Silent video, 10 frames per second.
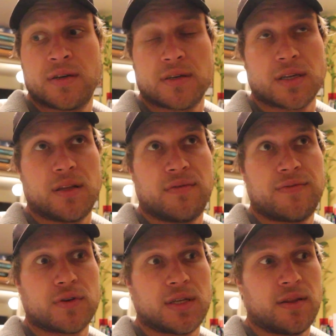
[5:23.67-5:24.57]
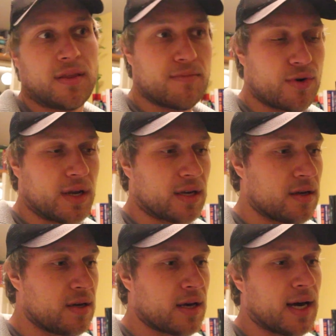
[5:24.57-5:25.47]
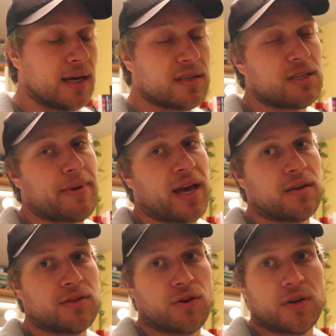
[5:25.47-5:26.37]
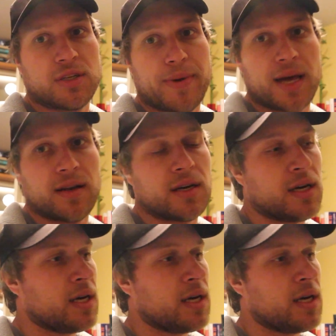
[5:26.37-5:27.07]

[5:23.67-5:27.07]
because I leave 14th in the morning uh, to Japan, Tokyo, Japan,